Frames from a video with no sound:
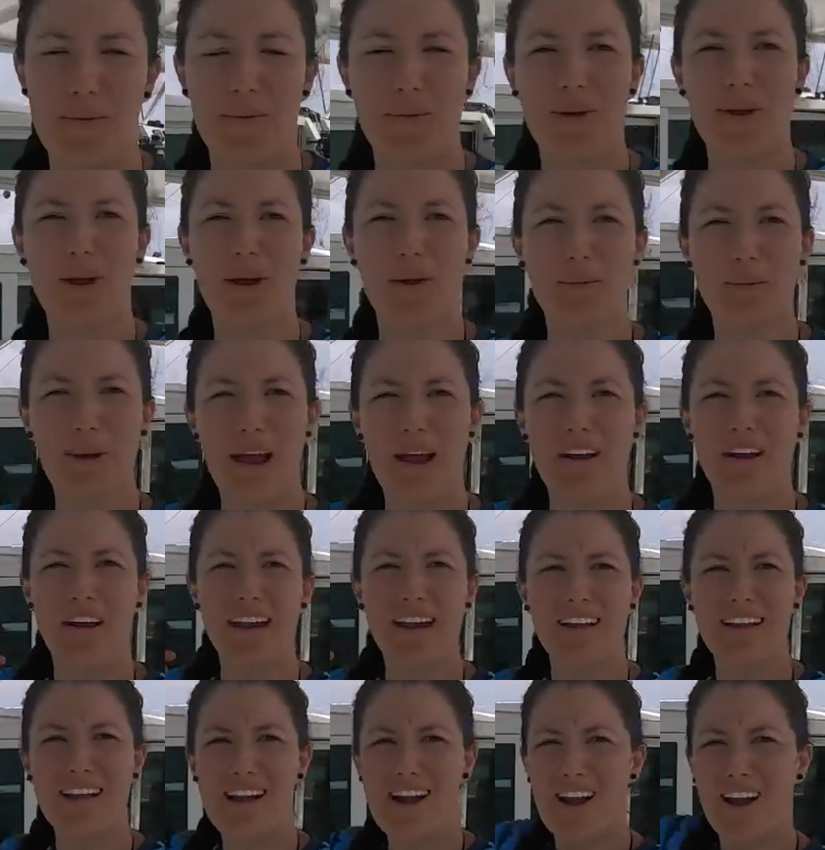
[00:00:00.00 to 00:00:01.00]
We are
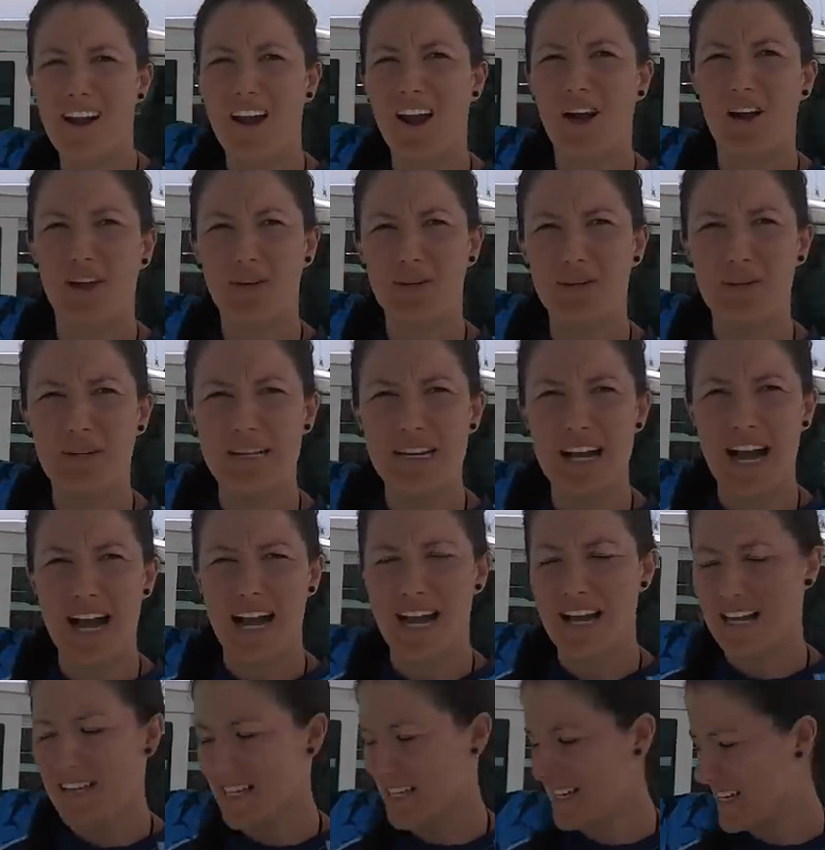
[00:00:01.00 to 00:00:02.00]
wearing our
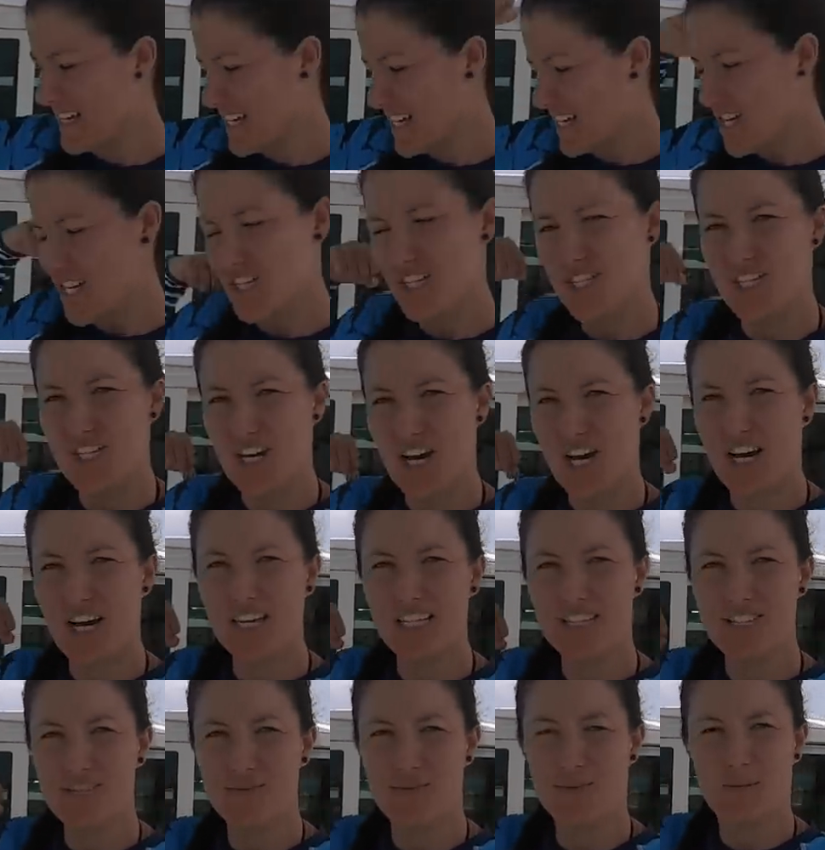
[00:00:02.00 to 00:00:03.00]
Hakuna
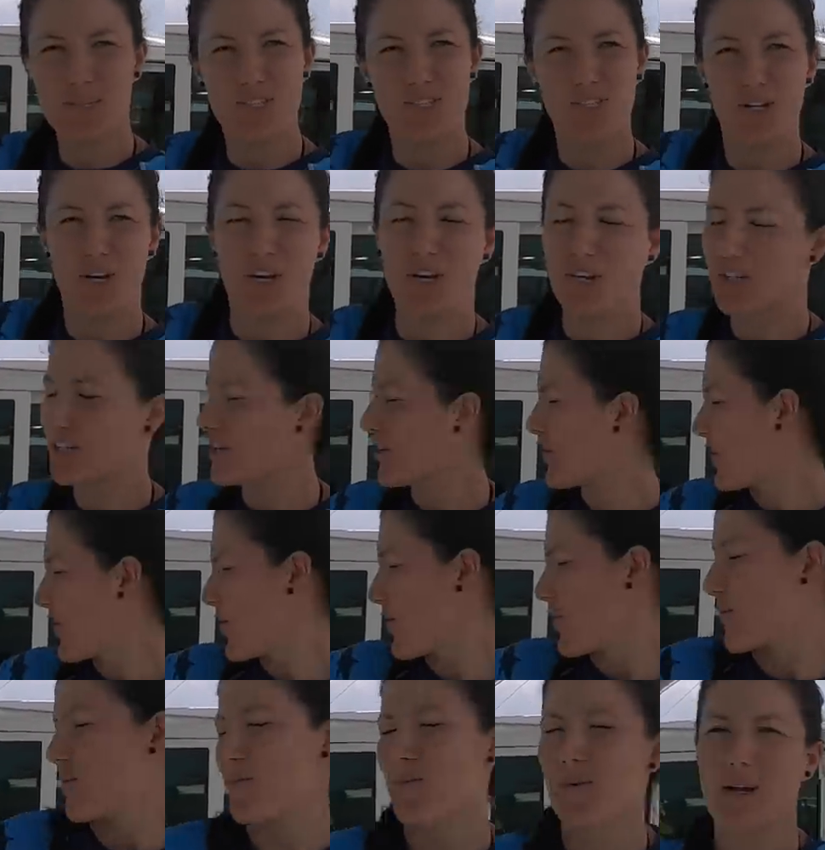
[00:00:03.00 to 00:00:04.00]
shirts, which look
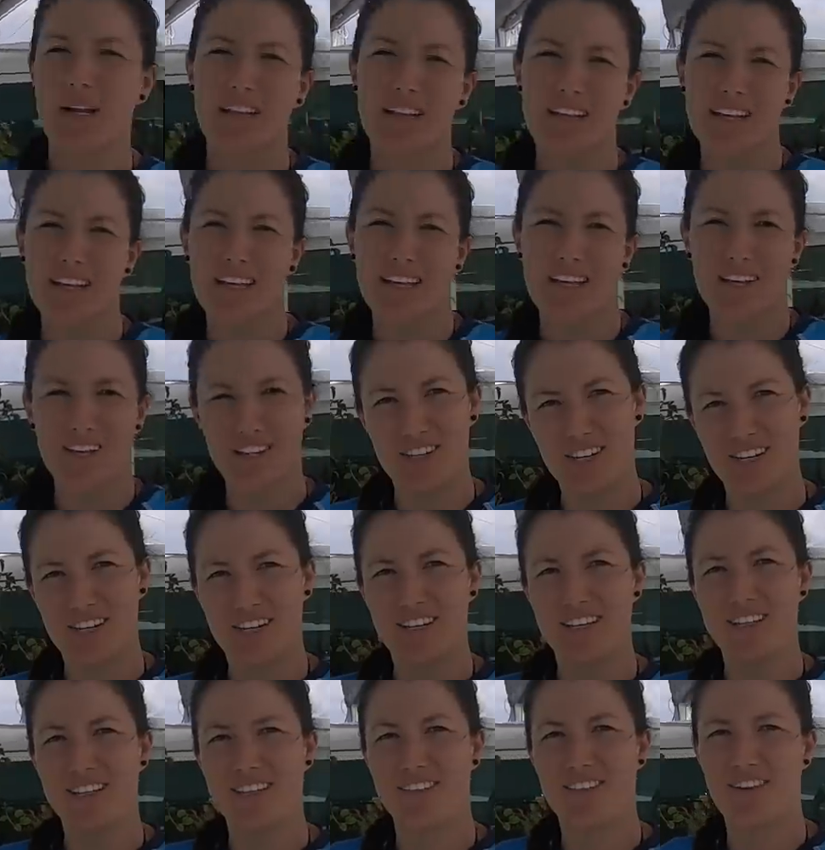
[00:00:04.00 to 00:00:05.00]
really
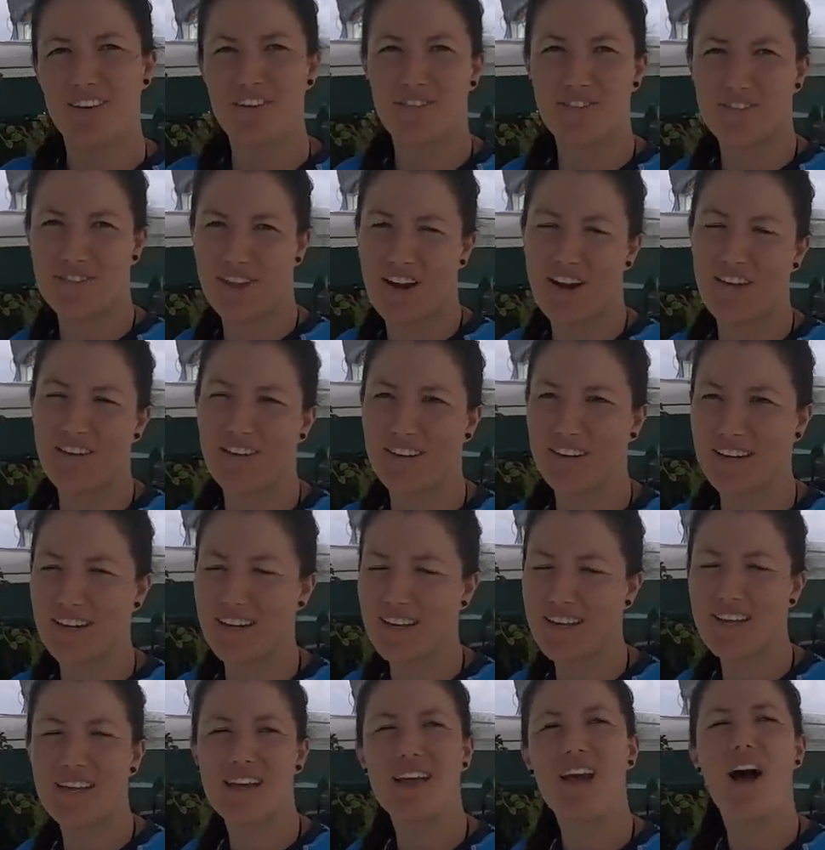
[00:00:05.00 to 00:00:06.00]
good. They're
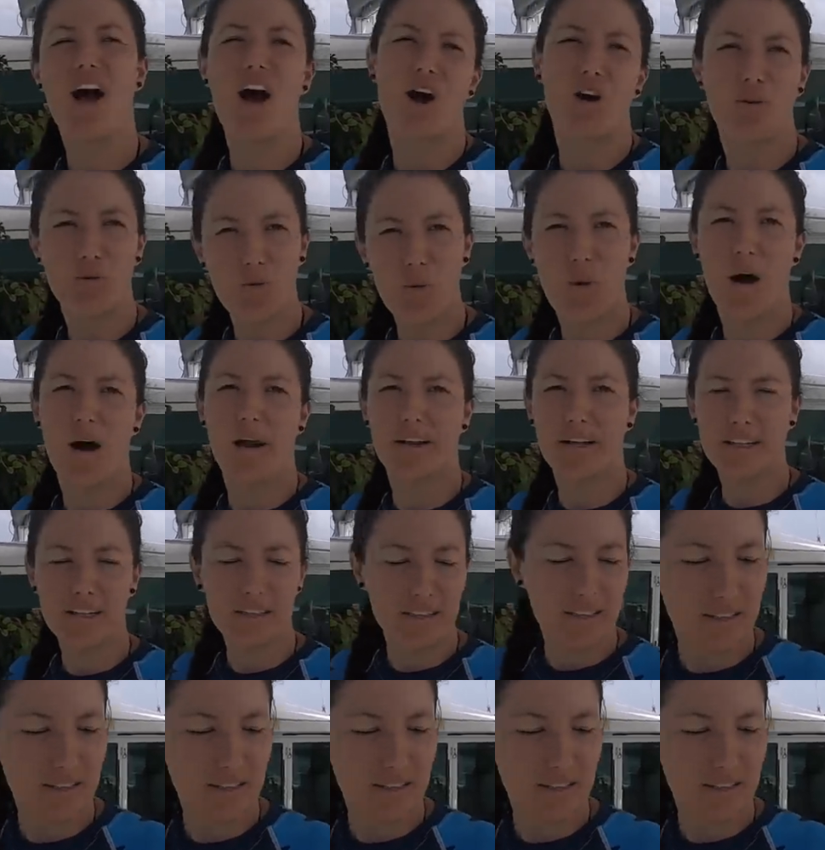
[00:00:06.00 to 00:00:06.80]
very aquatic.